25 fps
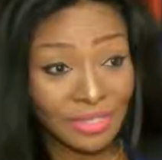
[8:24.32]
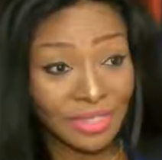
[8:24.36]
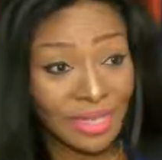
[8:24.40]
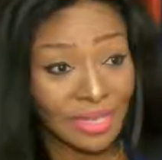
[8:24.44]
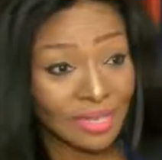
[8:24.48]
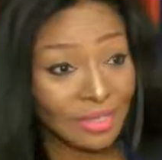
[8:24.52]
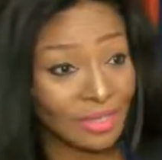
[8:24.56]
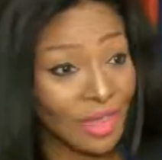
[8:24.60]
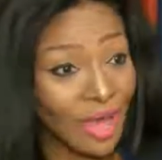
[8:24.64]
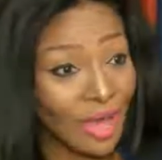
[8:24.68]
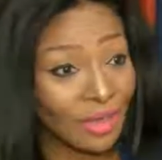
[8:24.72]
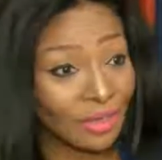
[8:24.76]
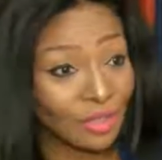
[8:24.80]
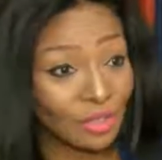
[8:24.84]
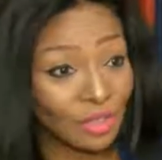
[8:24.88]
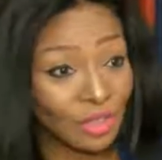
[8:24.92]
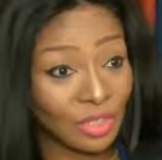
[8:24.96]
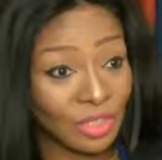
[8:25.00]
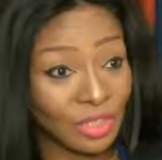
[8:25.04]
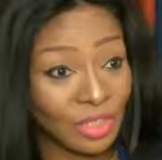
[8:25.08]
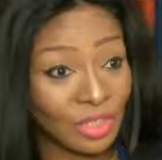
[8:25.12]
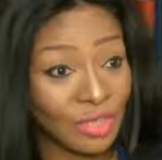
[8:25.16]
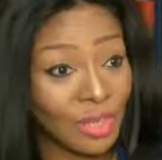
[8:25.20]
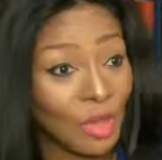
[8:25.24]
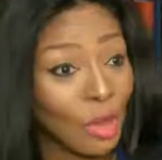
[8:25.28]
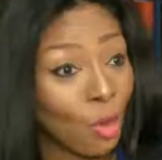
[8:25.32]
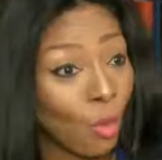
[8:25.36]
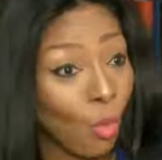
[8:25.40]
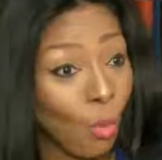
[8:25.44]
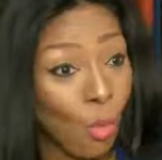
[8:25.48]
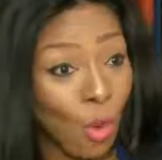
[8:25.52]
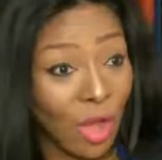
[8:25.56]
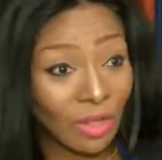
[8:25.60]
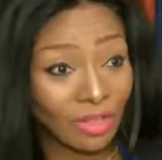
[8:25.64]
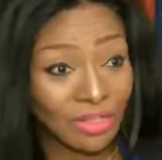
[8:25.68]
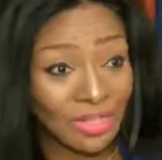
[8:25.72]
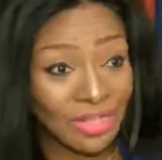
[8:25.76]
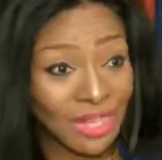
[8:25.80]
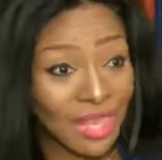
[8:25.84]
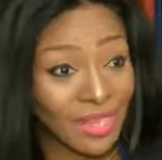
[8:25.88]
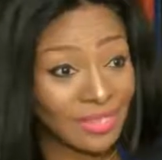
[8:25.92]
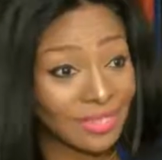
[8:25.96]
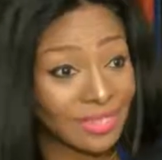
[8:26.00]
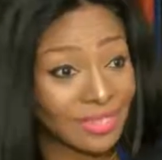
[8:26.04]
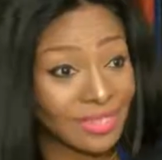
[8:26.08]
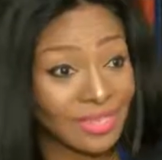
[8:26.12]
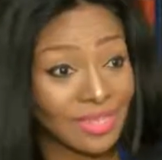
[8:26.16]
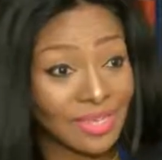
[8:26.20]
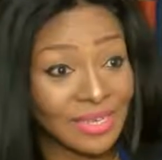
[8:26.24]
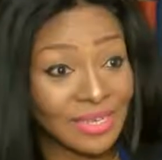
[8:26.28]
technology, well
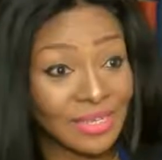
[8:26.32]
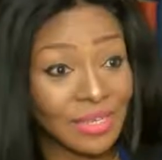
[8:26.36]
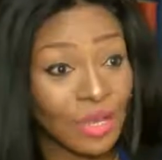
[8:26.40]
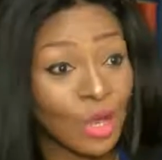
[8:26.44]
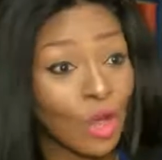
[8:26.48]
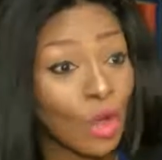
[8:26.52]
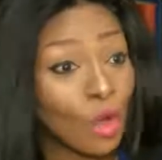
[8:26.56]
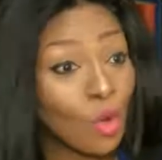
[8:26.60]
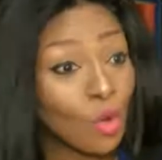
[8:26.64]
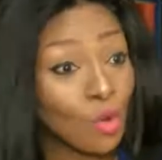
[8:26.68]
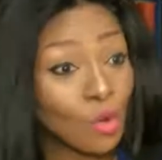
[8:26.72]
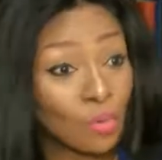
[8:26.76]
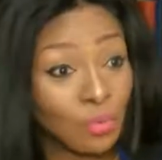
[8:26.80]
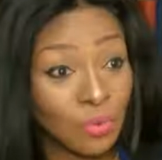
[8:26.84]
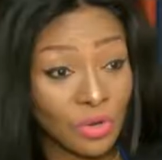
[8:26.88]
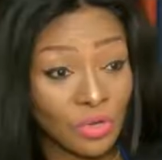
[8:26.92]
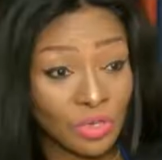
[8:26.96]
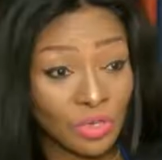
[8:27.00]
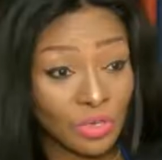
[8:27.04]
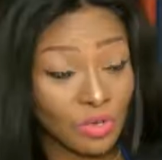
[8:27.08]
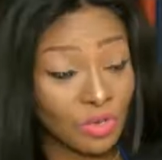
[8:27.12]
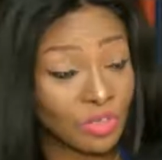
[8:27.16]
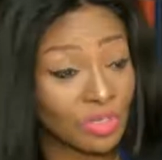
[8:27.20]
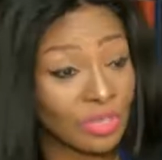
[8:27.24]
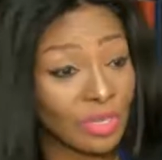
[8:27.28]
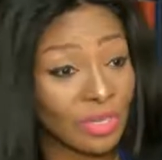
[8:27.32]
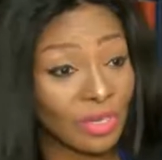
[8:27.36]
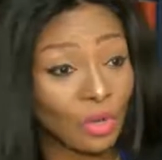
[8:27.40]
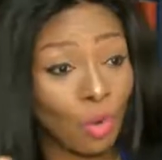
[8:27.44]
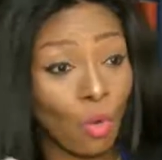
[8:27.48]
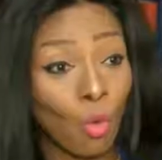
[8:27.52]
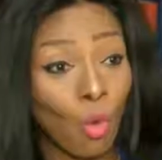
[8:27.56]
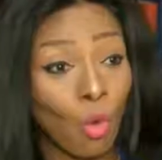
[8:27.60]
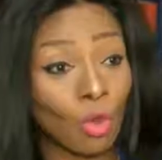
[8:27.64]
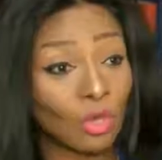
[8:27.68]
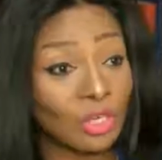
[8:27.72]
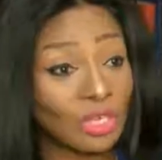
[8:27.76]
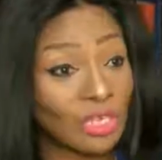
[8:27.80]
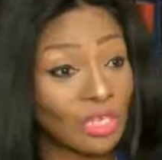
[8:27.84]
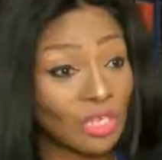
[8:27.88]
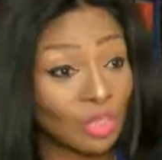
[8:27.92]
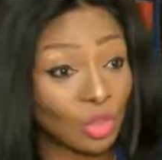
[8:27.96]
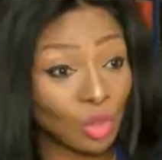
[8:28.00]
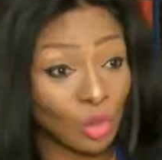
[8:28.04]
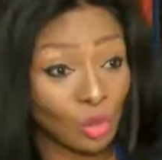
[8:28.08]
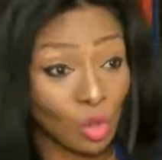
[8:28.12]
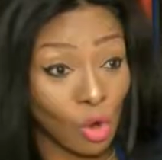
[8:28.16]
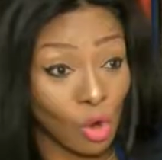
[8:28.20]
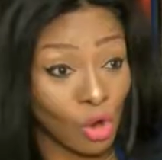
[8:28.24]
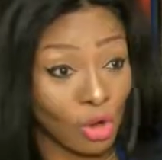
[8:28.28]
tested, who produced it, quality
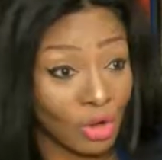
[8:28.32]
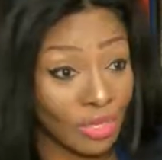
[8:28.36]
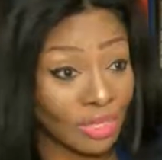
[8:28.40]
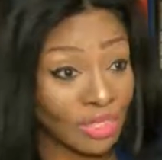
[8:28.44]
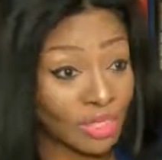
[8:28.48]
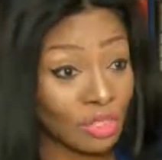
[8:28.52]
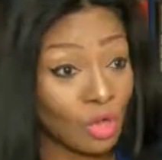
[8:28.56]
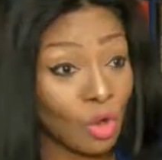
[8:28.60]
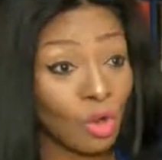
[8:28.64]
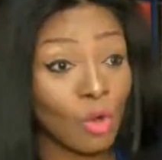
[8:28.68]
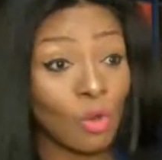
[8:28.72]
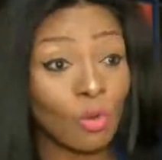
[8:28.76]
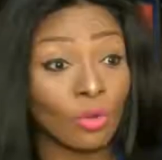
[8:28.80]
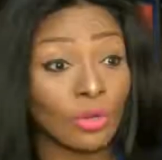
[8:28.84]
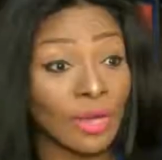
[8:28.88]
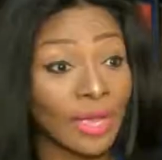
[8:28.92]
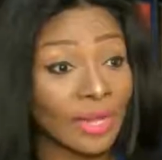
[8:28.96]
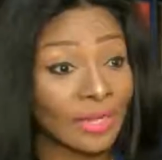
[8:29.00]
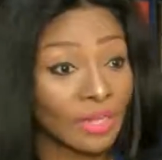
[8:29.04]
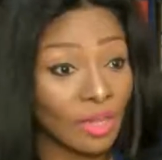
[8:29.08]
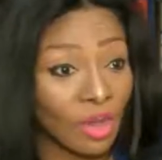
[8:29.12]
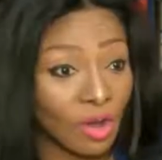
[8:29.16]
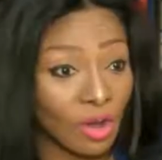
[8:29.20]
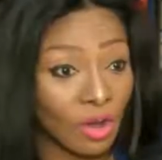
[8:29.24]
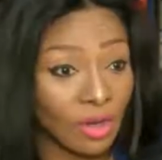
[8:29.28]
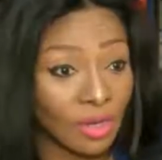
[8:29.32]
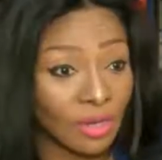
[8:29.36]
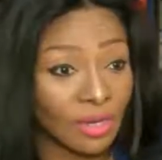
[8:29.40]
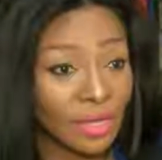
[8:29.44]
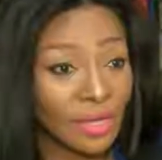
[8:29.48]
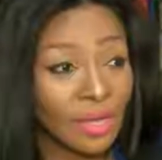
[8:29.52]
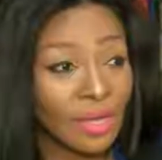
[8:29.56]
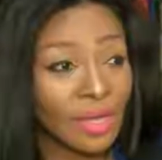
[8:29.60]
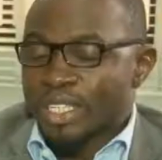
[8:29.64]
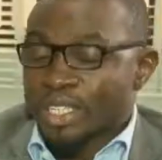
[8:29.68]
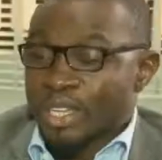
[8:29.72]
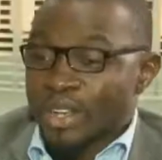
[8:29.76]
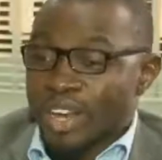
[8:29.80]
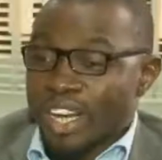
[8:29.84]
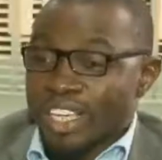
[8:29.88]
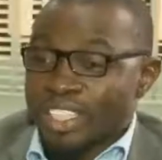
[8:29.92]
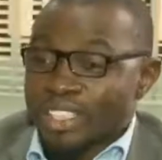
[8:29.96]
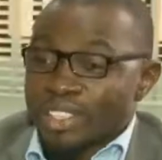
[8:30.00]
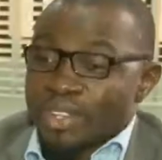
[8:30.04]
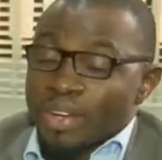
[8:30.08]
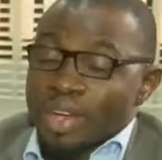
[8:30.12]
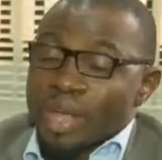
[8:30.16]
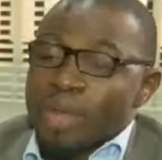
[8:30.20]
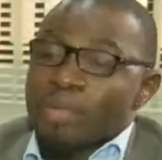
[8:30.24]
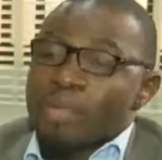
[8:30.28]
assurance, the whole 9 yards. So
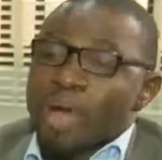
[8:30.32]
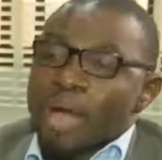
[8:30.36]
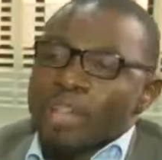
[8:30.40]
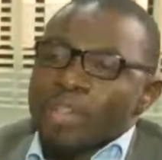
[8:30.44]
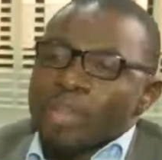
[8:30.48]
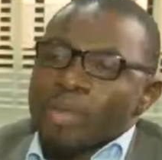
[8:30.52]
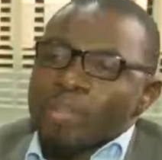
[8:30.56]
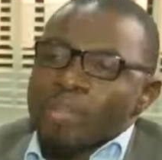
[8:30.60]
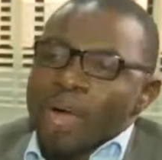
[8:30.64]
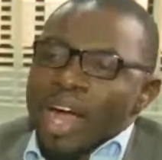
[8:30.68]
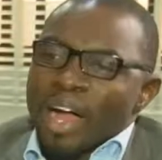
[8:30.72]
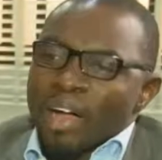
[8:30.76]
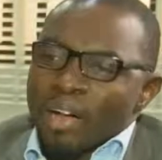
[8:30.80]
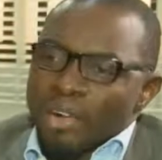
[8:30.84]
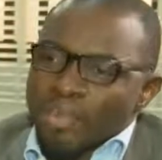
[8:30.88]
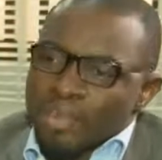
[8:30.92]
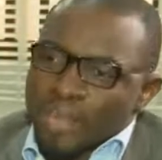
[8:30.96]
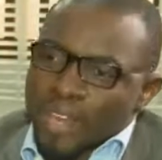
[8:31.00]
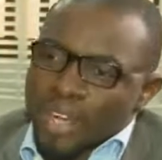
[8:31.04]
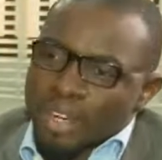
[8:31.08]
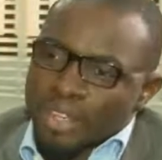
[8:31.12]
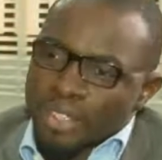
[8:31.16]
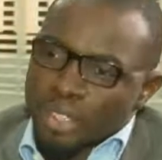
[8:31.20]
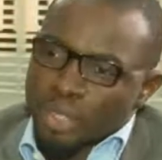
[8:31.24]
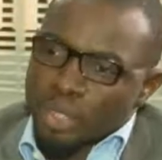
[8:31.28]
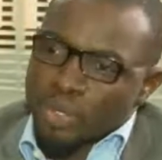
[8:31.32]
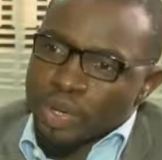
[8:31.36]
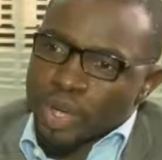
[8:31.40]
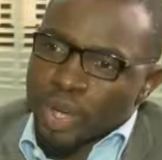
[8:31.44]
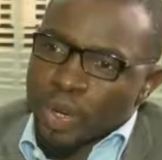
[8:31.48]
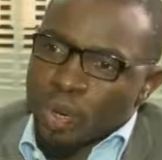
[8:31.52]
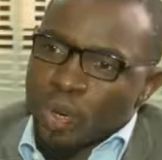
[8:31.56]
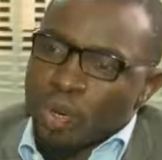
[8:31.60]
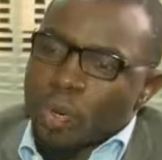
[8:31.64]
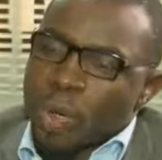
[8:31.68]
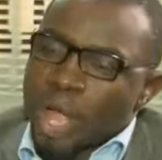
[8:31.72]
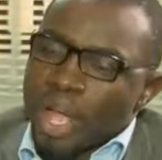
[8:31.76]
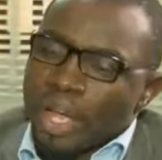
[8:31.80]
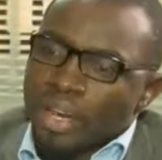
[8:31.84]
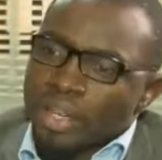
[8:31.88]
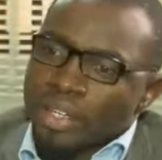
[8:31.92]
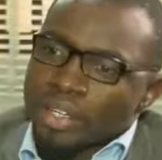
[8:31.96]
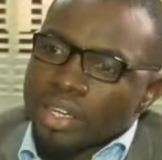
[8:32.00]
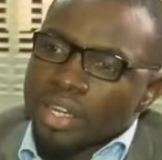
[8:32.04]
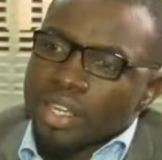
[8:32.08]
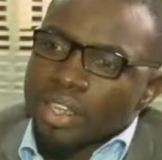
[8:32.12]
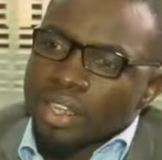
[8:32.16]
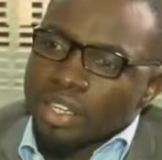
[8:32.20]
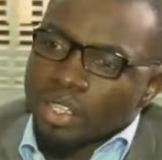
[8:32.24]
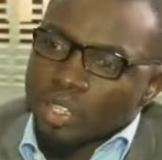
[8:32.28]
let's talk about the Bank of Industry. Where
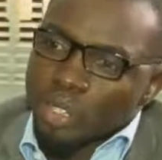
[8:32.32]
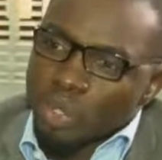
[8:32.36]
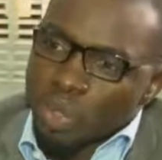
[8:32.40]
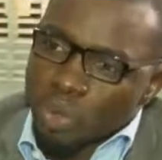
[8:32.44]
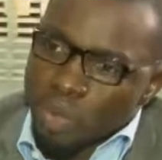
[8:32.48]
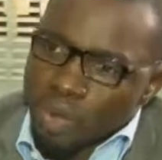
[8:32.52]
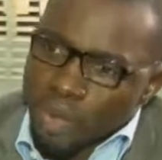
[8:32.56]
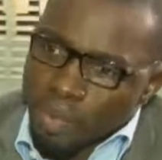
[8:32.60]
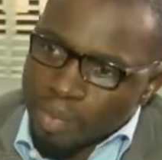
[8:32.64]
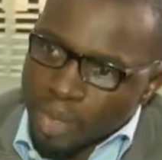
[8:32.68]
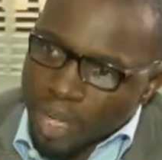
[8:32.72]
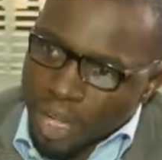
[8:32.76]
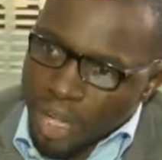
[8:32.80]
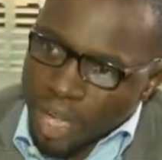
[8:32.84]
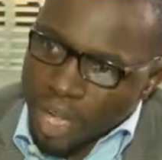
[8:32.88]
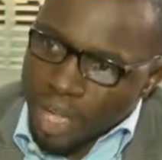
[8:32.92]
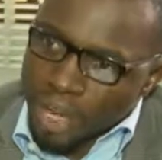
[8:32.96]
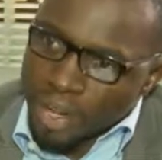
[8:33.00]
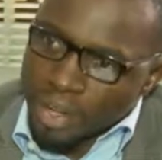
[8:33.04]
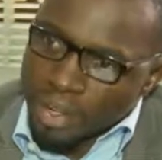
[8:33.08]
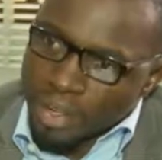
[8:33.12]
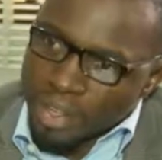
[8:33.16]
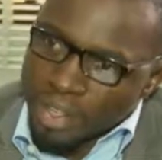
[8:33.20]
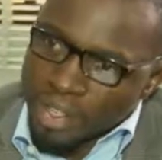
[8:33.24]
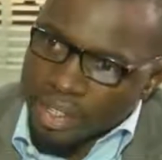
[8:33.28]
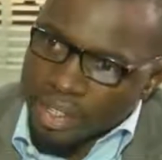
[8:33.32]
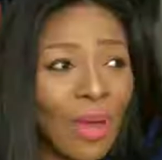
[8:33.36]
did the story begin?